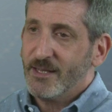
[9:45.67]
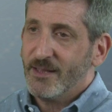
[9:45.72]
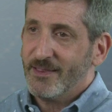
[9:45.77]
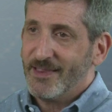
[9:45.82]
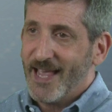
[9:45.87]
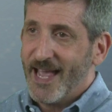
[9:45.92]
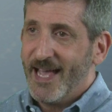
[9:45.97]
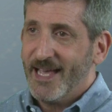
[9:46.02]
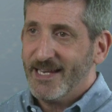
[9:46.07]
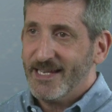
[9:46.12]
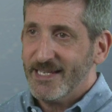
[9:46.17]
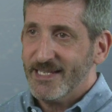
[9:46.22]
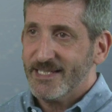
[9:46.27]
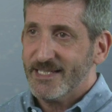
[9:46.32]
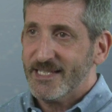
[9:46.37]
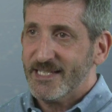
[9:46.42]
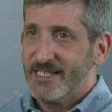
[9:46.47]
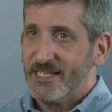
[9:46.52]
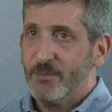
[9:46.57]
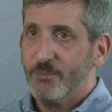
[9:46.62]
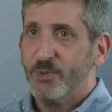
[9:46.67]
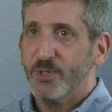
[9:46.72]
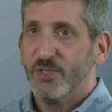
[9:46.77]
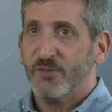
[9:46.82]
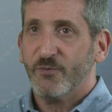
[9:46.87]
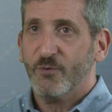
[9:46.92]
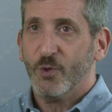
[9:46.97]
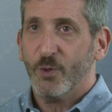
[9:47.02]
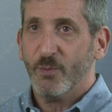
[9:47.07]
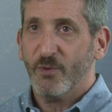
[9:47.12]
that that is the
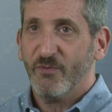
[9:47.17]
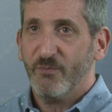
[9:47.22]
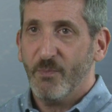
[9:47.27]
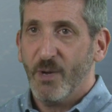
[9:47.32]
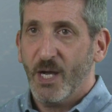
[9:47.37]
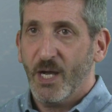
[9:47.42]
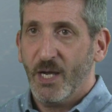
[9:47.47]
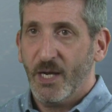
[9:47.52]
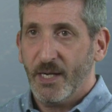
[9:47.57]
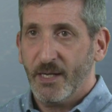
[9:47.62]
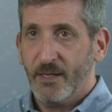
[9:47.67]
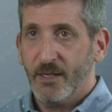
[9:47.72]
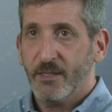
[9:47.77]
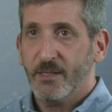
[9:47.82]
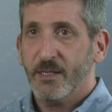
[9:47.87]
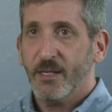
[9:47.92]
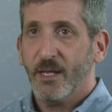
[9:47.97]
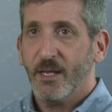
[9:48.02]
simplest form of mind,